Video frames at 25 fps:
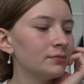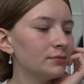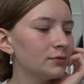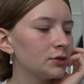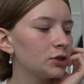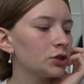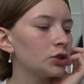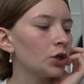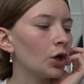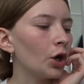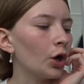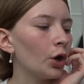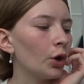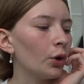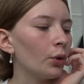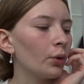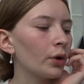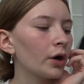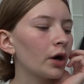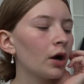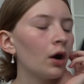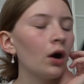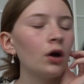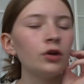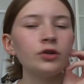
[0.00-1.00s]

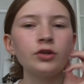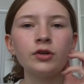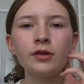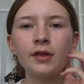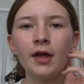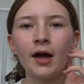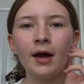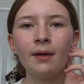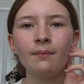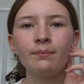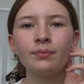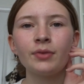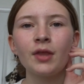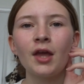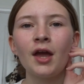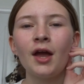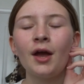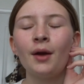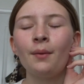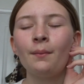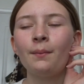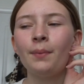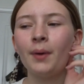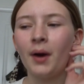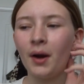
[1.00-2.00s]
So, can't do that.
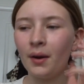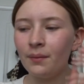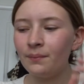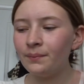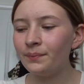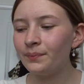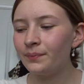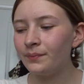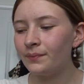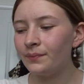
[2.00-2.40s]
But